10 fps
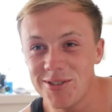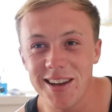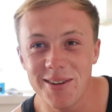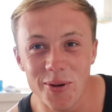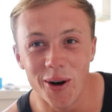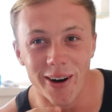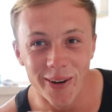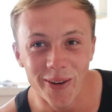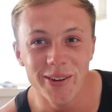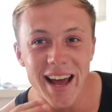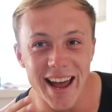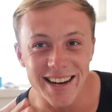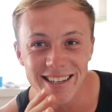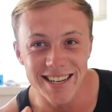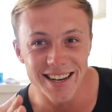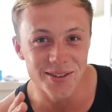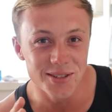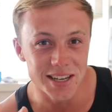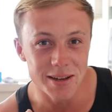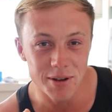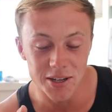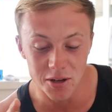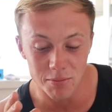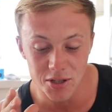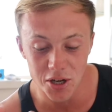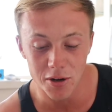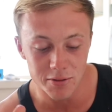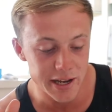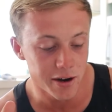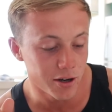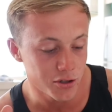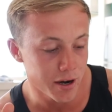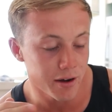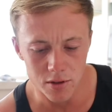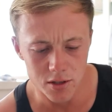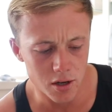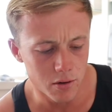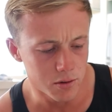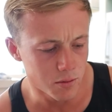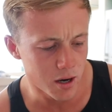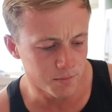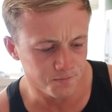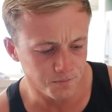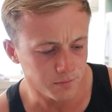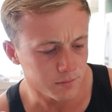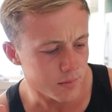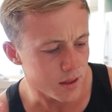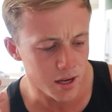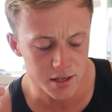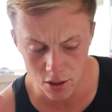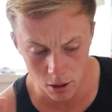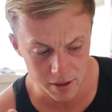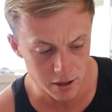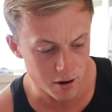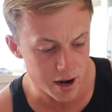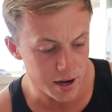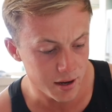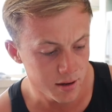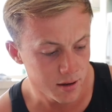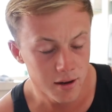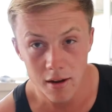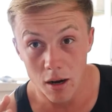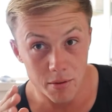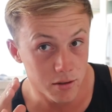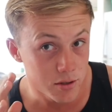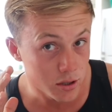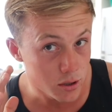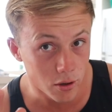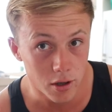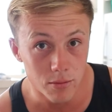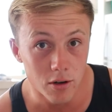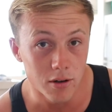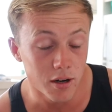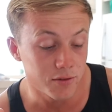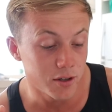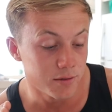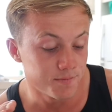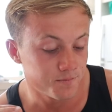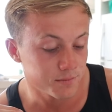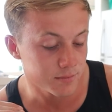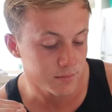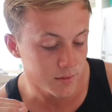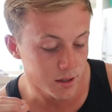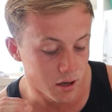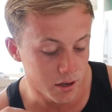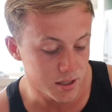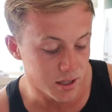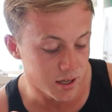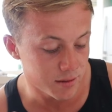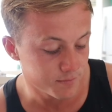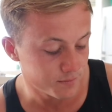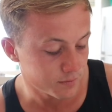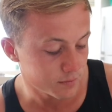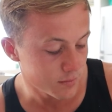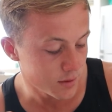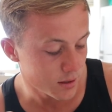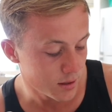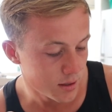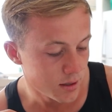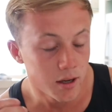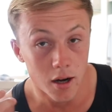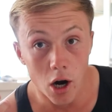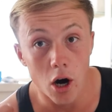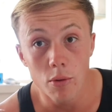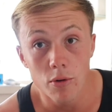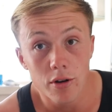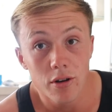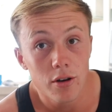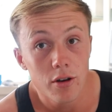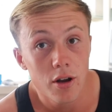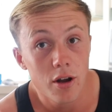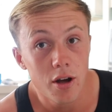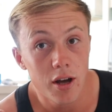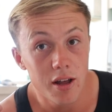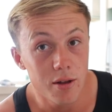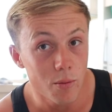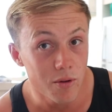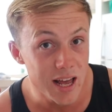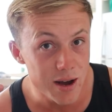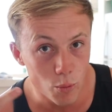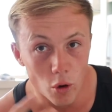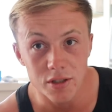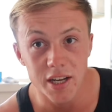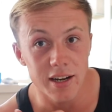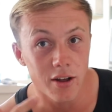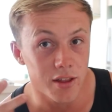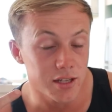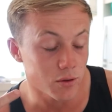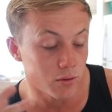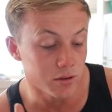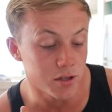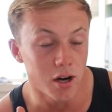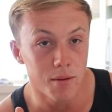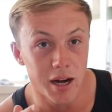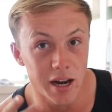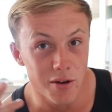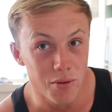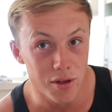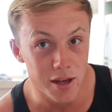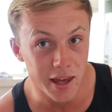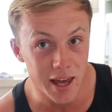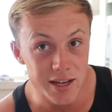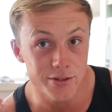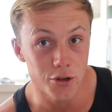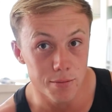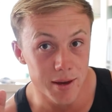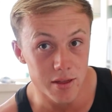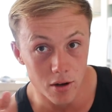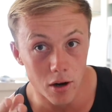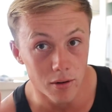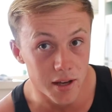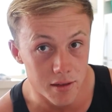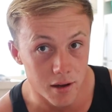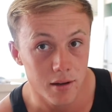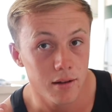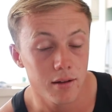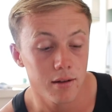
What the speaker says: been drinking water all day continuously because I'm so dehydrated. All this salt as well. It's not been great. I've been going to the toilet more often. Honestly, I wouldn't want to eat like this all the time, and I don't think it should be the goal either.